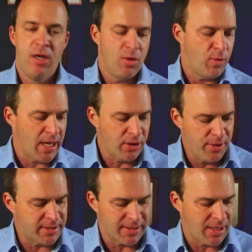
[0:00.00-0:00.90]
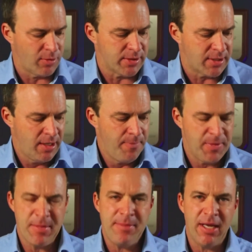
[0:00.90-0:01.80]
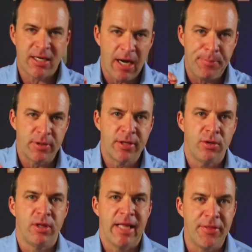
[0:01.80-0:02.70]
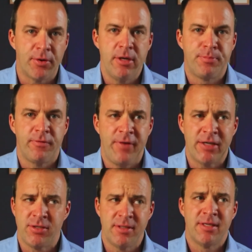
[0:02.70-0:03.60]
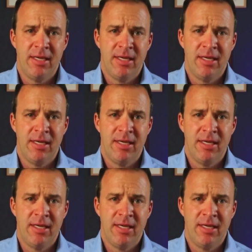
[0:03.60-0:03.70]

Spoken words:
When I looked at, there was maybe a couple little leather imperfections.